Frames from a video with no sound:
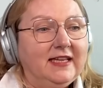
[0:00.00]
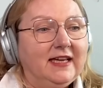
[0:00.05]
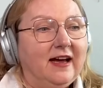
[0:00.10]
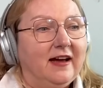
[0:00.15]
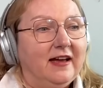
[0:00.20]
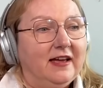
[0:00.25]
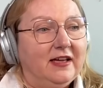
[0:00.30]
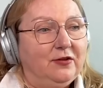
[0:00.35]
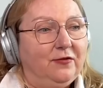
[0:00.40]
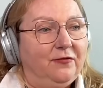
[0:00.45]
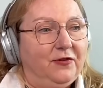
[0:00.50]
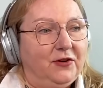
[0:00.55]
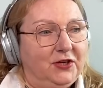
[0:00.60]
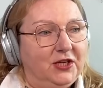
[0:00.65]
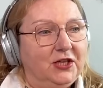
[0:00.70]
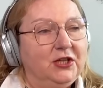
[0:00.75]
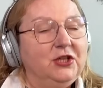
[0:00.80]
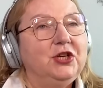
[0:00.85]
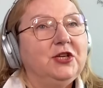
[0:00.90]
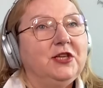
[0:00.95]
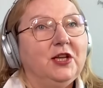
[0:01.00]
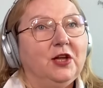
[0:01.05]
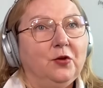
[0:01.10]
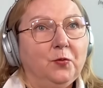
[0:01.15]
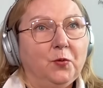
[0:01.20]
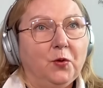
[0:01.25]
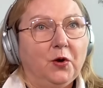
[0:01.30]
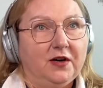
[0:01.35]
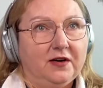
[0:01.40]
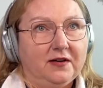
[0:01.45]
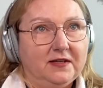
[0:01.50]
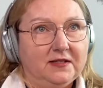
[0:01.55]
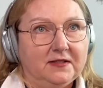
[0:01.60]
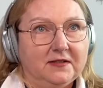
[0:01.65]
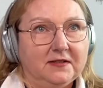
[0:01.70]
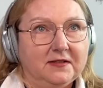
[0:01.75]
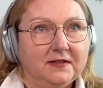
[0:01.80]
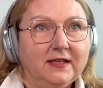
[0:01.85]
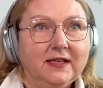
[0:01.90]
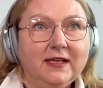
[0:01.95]
kind of a digital
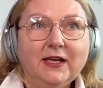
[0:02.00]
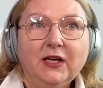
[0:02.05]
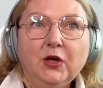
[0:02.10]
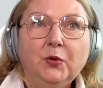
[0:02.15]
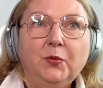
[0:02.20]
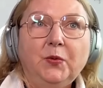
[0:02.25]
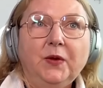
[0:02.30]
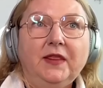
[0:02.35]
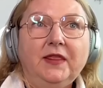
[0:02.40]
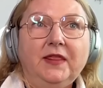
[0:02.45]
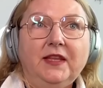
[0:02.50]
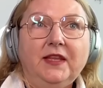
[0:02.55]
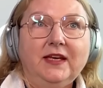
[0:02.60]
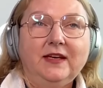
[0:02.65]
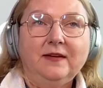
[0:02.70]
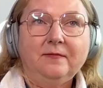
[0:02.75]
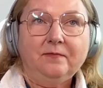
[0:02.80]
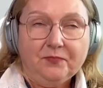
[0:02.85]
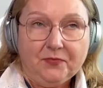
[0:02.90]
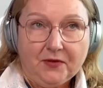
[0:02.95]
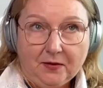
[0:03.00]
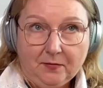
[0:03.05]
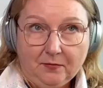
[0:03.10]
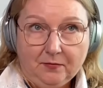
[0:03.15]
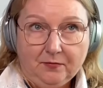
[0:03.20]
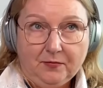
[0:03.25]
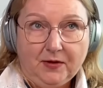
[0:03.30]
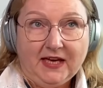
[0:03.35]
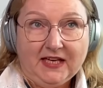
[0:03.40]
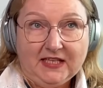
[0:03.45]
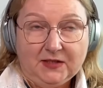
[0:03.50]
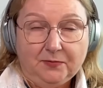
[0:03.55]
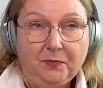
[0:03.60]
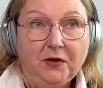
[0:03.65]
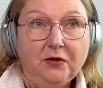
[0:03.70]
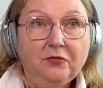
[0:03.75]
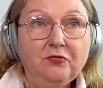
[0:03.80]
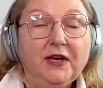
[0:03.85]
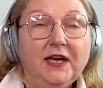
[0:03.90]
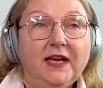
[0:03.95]
worker with the
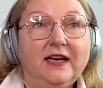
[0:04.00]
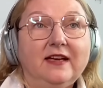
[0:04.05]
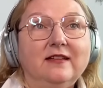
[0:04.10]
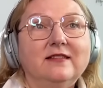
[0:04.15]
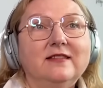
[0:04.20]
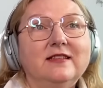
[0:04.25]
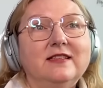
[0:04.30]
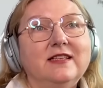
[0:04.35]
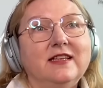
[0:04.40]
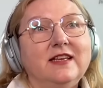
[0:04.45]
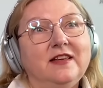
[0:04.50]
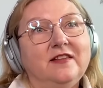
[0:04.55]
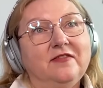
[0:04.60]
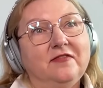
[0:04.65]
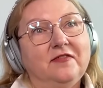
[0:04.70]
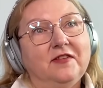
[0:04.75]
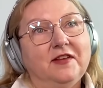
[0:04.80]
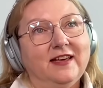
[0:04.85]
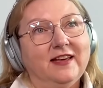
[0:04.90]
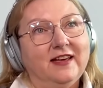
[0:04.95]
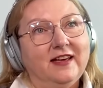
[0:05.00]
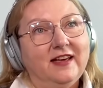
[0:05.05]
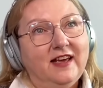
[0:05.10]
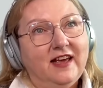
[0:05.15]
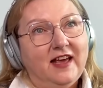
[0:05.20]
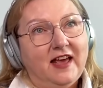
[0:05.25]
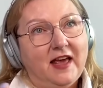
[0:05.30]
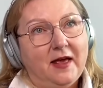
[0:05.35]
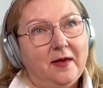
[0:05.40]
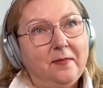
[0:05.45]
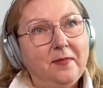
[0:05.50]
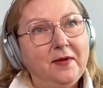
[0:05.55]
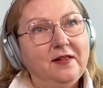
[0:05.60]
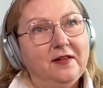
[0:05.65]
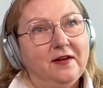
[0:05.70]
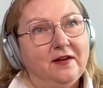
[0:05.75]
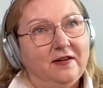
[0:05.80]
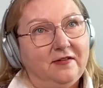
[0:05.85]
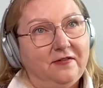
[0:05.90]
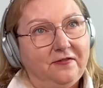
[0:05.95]
experience in the
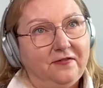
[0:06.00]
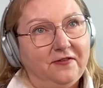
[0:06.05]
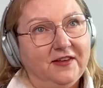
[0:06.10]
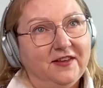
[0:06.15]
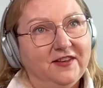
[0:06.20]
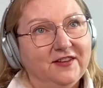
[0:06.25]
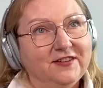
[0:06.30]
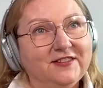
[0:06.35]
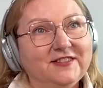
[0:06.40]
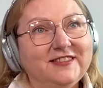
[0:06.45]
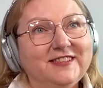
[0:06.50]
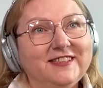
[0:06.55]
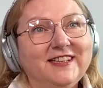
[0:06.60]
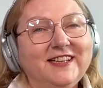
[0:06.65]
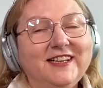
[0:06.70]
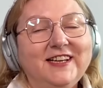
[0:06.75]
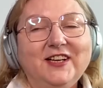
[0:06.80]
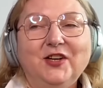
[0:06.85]
MLR field,